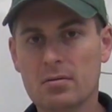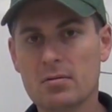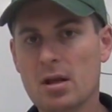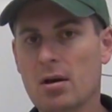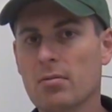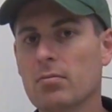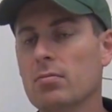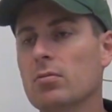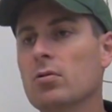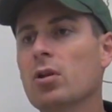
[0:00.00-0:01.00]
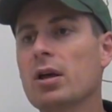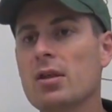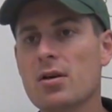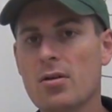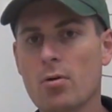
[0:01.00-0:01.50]

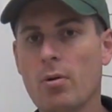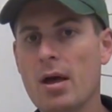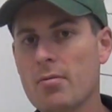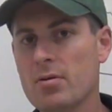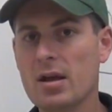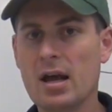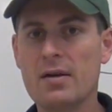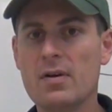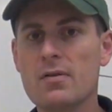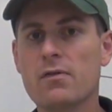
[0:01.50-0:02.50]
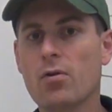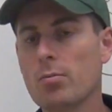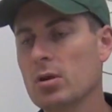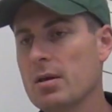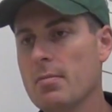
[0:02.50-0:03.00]
looking the other way when they kind of
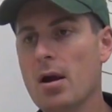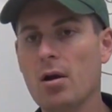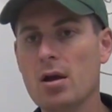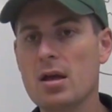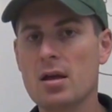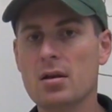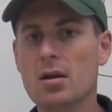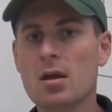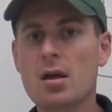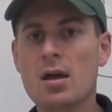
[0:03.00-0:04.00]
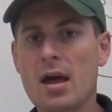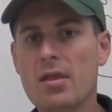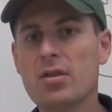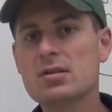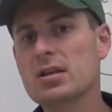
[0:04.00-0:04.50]
informally marry and
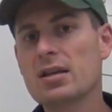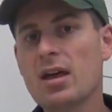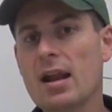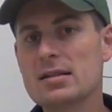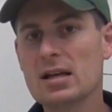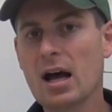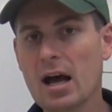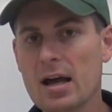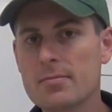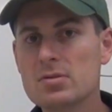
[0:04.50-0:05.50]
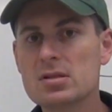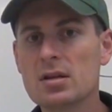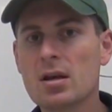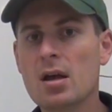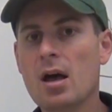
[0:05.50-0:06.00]
things like that at
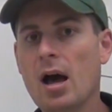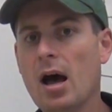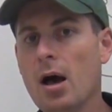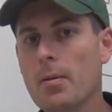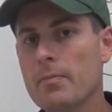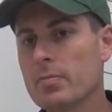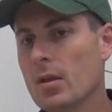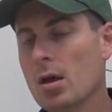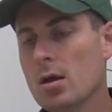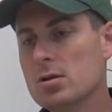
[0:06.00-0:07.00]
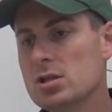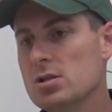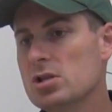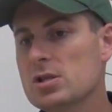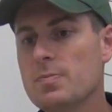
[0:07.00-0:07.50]
times. To
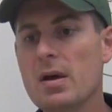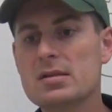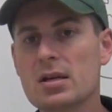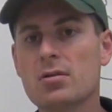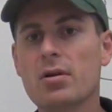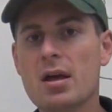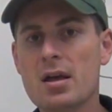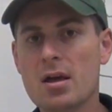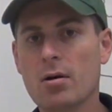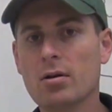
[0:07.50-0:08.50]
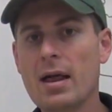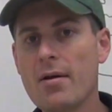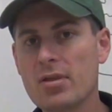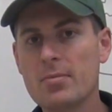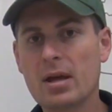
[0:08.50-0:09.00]
just basically,
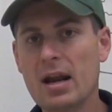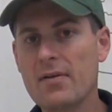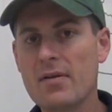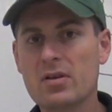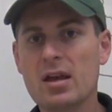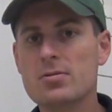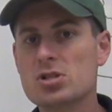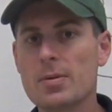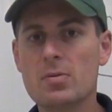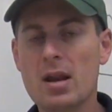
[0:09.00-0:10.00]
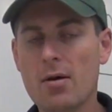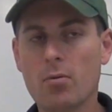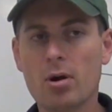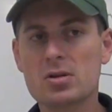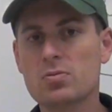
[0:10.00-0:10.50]
allowing them to kind of have kinship
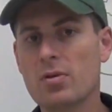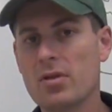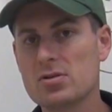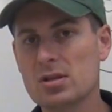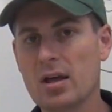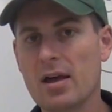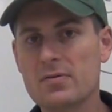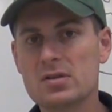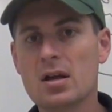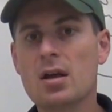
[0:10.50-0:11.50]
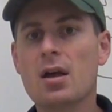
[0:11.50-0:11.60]
networks with other slaves